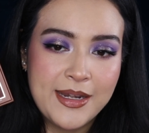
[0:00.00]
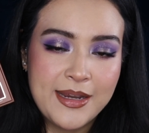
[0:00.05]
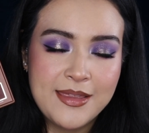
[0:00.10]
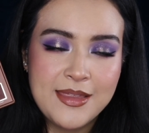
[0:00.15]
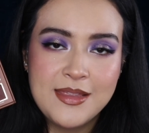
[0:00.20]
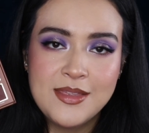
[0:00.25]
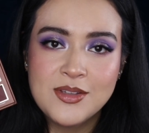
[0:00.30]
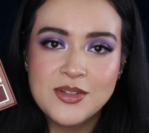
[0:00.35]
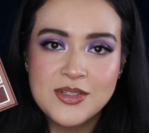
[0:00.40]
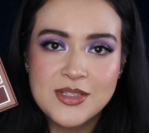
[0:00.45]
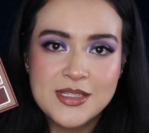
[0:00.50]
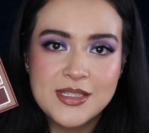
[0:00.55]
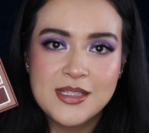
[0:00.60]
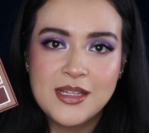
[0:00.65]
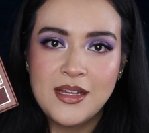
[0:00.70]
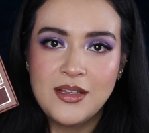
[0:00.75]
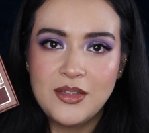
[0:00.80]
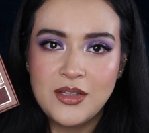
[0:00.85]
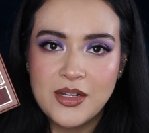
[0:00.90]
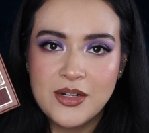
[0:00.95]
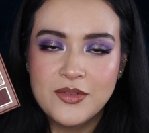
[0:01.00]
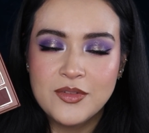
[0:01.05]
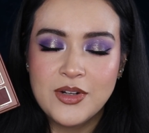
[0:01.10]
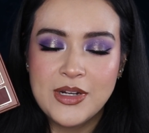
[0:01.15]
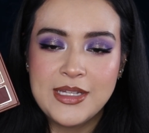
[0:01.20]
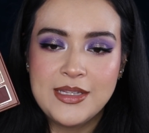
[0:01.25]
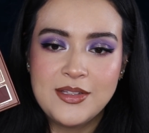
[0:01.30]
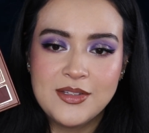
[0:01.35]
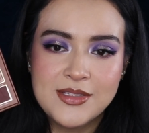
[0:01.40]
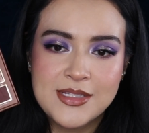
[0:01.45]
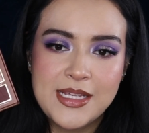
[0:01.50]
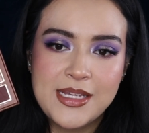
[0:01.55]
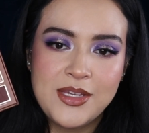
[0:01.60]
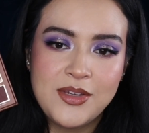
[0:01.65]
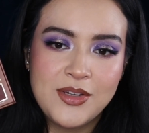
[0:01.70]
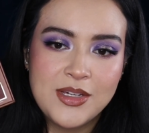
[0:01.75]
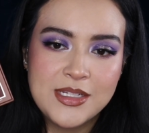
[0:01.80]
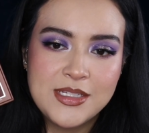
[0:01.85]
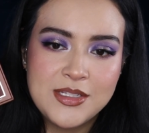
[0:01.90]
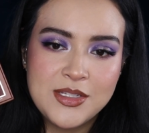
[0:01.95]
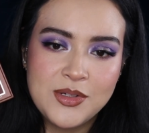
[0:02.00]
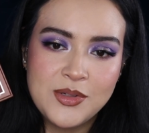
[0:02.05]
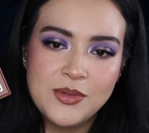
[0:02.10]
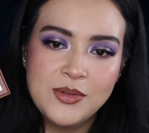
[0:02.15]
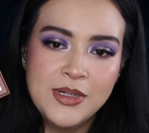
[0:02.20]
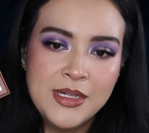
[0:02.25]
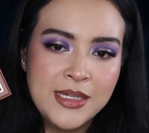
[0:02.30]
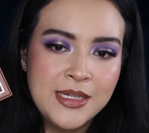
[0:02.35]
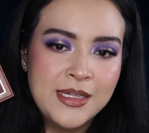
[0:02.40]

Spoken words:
I think there's a lot of great looks that you can do.